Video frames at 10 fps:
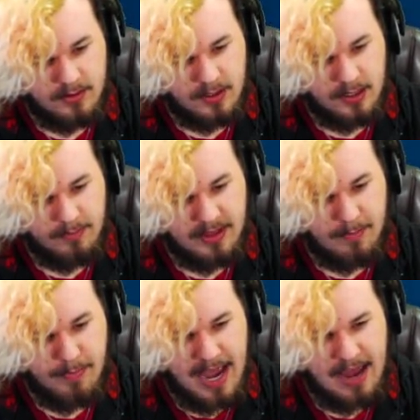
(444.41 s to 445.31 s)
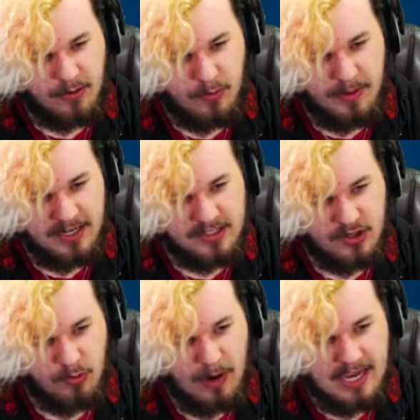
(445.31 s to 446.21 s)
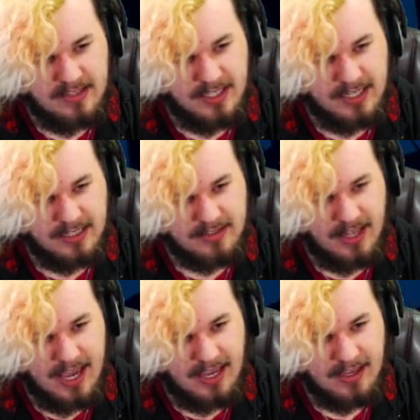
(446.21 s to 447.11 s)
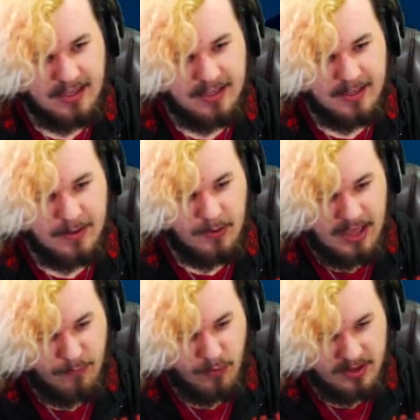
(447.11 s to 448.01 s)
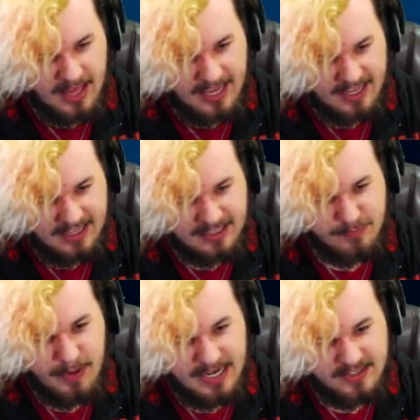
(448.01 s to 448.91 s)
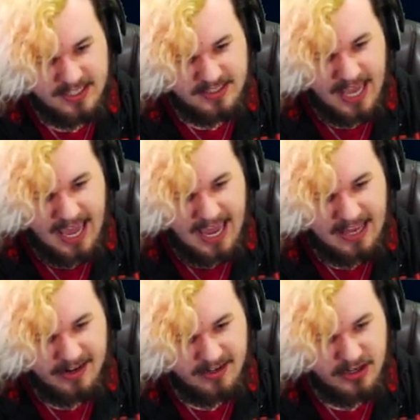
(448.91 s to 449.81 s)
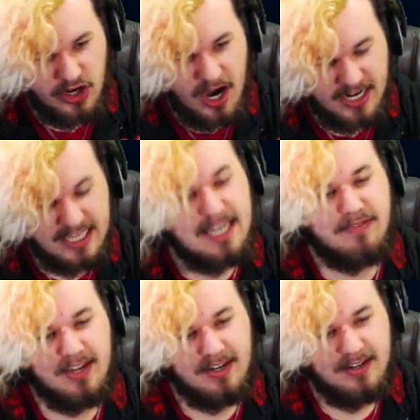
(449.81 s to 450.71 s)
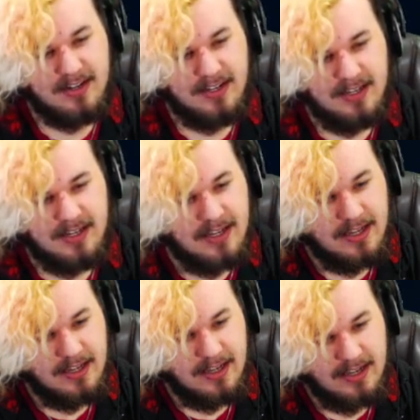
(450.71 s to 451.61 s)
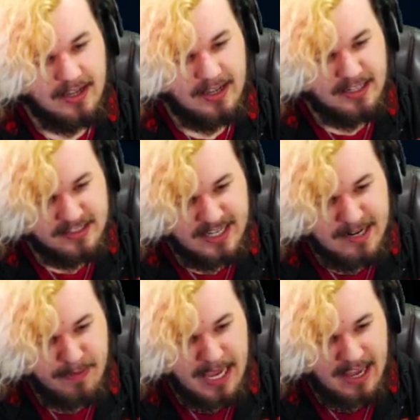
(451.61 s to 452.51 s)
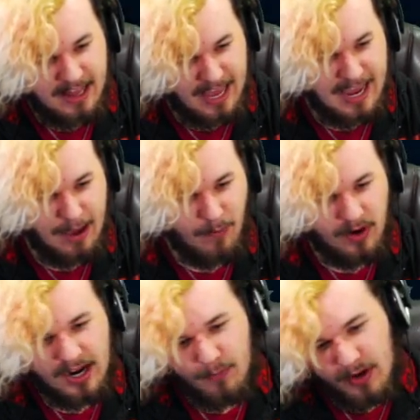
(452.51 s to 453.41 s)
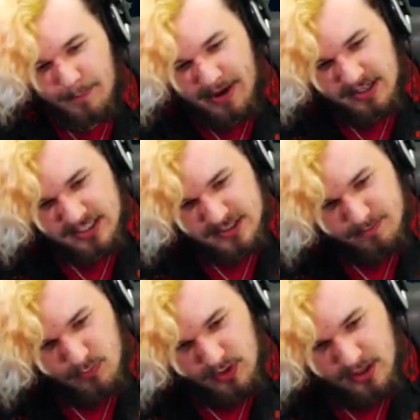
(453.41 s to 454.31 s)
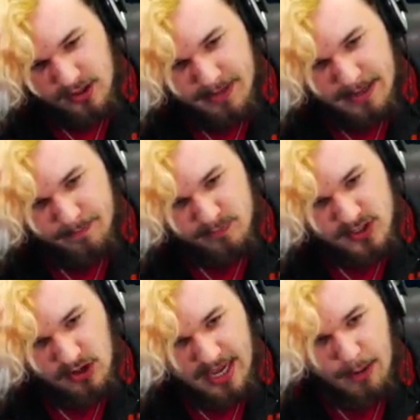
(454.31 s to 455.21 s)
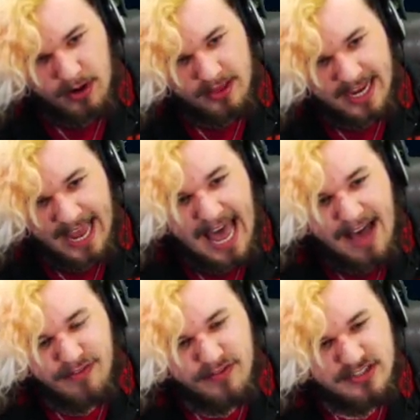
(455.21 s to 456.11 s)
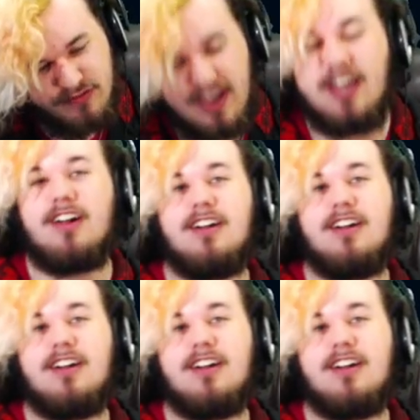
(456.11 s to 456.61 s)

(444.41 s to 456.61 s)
going to be the battle, but it's crazy because like, if we're like as big as its hand, not even, it's gonna be, uh, uh, yeah, we're, we're about as, we're a little bit, okay, we're like half of his finger.